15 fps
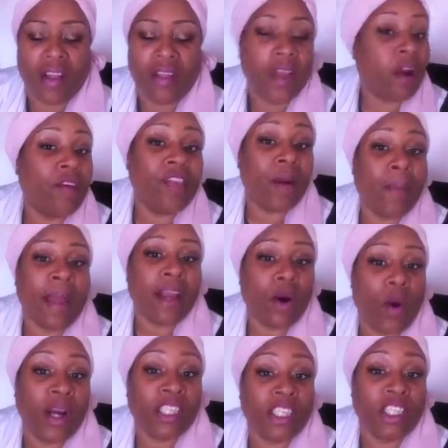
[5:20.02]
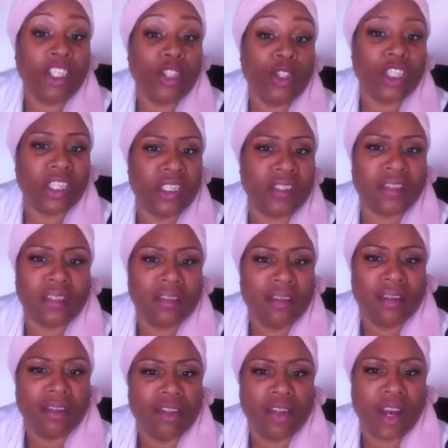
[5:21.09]
their main question usually is,
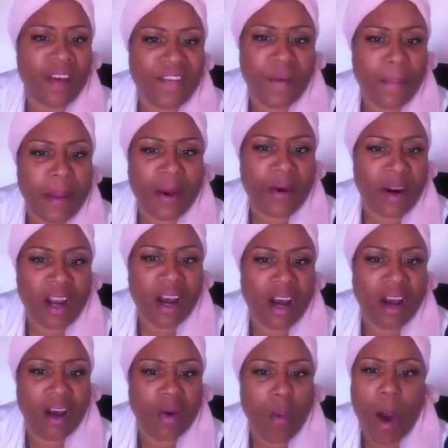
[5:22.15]
"You left America?